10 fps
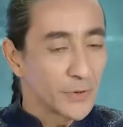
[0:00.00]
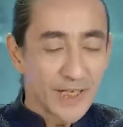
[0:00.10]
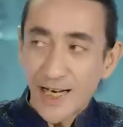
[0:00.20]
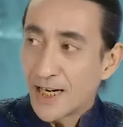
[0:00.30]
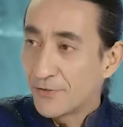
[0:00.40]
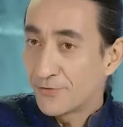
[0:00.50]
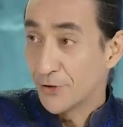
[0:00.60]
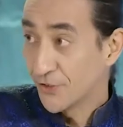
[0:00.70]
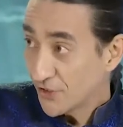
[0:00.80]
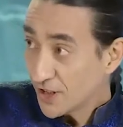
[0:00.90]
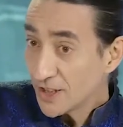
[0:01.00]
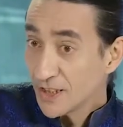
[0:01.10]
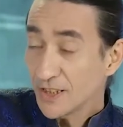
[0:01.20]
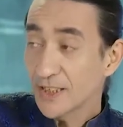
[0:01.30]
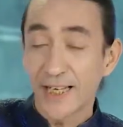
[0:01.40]
we have the sea
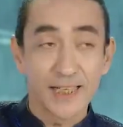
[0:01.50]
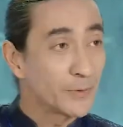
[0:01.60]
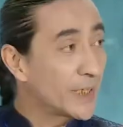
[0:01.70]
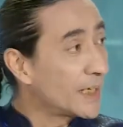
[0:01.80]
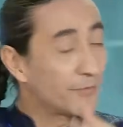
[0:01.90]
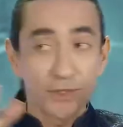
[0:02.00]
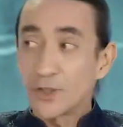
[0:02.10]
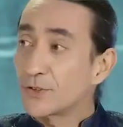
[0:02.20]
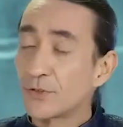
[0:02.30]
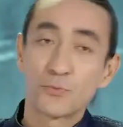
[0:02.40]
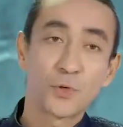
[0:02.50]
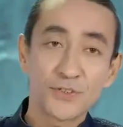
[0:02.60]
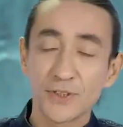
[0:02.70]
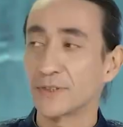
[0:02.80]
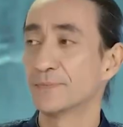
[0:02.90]
and we have a lot of
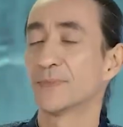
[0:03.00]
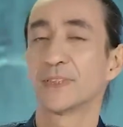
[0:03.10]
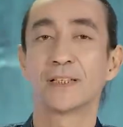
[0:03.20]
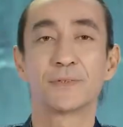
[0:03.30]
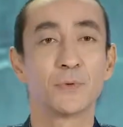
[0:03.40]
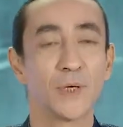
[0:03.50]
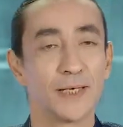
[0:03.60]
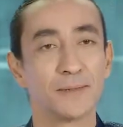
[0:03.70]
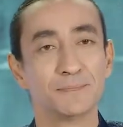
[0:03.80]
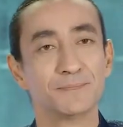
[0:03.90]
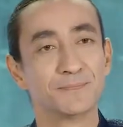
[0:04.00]
water everywhere